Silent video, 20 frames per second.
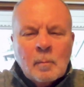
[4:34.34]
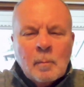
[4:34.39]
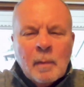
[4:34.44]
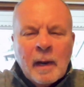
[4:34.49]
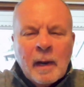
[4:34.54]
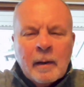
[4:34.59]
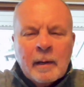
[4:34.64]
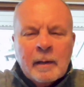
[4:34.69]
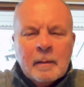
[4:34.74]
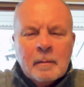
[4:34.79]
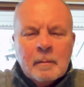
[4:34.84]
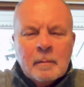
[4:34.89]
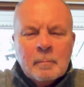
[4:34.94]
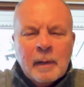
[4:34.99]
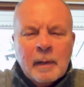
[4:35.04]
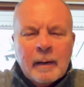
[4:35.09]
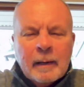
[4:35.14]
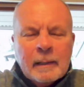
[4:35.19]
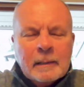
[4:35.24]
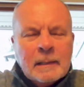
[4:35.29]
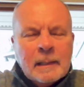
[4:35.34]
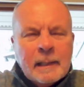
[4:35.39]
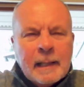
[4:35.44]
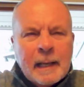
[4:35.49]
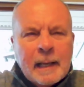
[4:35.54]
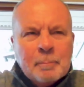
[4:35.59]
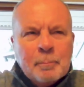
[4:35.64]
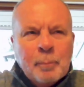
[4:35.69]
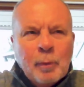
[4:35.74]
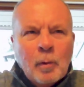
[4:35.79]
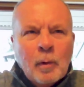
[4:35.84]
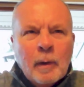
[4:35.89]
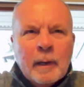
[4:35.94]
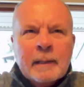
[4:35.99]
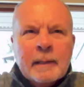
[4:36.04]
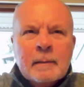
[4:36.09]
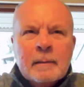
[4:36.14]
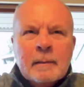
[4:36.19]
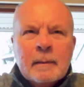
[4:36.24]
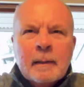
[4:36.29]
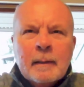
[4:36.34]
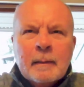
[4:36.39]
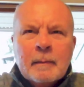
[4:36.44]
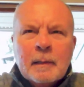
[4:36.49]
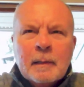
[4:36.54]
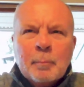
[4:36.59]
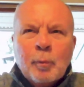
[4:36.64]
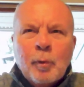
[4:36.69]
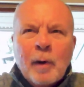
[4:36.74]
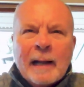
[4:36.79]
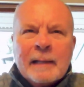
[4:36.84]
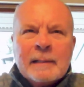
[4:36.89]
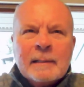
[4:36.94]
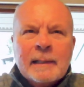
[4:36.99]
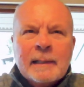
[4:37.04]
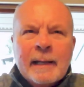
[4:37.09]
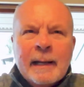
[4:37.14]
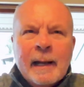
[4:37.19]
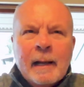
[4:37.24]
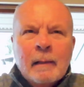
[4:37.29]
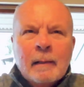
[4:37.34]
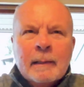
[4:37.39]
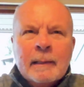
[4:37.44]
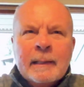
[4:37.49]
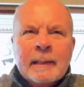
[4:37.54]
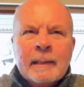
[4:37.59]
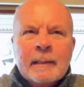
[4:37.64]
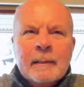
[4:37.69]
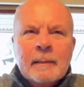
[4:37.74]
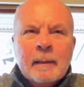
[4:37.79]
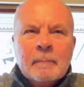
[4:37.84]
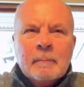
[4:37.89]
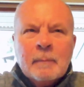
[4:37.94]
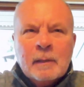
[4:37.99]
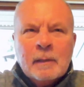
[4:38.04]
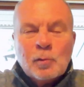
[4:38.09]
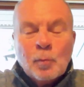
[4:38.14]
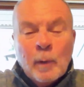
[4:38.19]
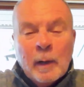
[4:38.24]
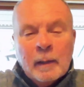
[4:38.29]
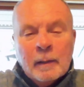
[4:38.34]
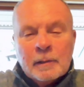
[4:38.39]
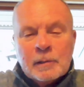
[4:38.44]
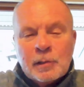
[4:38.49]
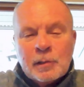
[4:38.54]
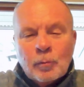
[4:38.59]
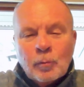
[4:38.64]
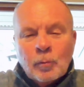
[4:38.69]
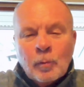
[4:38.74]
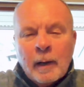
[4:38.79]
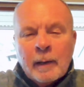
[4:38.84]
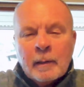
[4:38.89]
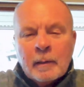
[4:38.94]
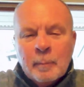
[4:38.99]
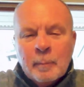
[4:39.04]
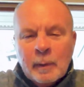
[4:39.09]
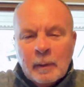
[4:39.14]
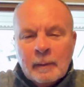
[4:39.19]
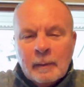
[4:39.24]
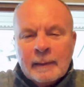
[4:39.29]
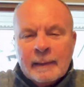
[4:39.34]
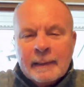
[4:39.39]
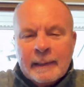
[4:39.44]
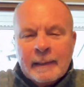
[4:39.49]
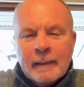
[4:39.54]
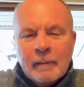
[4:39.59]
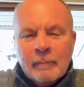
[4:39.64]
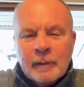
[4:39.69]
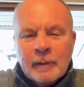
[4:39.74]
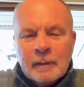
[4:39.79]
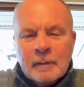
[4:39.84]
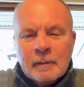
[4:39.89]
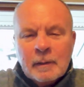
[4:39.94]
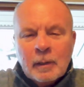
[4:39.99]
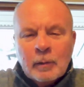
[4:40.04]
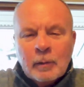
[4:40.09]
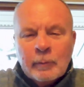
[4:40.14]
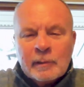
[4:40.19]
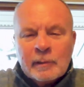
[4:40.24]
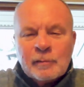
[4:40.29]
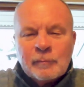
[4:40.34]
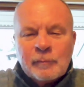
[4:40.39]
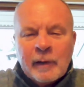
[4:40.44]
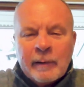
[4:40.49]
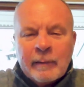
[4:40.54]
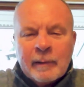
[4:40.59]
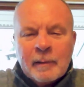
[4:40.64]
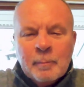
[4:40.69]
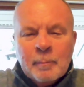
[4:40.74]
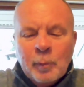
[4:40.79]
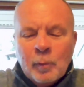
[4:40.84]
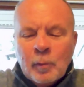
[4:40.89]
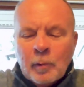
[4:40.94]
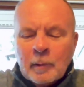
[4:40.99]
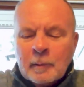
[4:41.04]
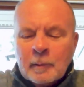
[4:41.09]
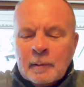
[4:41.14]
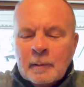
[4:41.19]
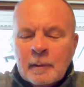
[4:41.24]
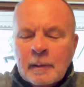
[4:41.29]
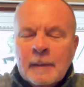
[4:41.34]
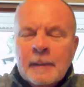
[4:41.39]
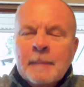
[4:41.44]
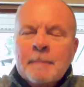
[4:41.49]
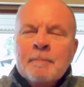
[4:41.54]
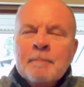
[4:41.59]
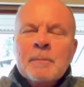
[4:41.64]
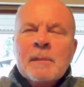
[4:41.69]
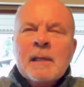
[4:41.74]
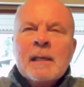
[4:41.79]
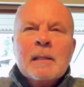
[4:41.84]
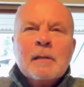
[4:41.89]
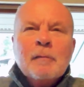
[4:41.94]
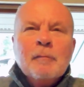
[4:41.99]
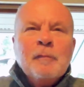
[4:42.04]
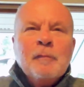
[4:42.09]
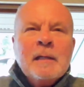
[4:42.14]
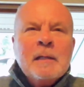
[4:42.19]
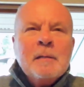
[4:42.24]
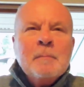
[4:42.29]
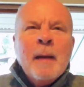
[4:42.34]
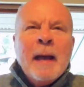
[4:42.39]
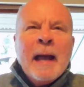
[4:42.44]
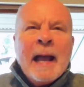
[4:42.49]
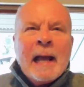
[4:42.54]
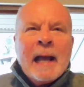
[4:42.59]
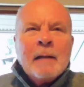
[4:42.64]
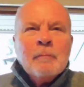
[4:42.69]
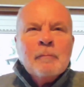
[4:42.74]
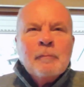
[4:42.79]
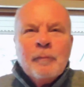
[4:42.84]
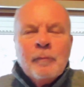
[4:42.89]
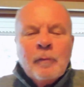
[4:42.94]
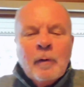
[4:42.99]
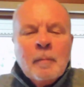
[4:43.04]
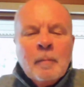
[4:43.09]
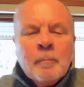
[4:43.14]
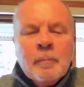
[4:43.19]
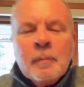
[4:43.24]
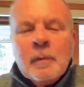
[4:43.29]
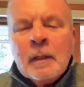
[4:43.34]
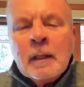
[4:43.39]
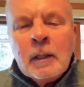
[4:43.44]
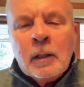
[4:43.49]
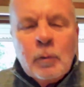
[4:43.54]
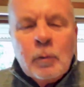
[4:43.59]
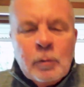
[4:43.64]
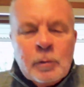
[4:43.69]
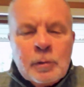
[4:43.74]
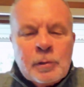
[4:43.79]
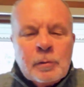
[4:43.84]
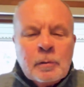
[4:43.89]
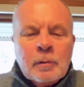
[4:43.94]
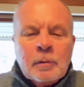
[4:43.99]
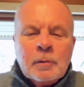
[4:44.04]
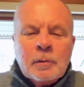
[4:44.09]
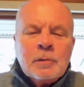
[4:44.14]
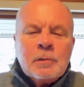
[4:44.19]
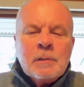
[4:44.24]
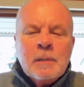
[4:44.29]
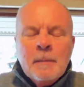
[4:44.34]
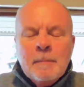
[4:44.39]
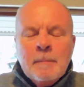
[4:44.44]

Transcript: mary mary to that point uh, the practicality as well as the rugged ability of it you know is very important and the feedback from the users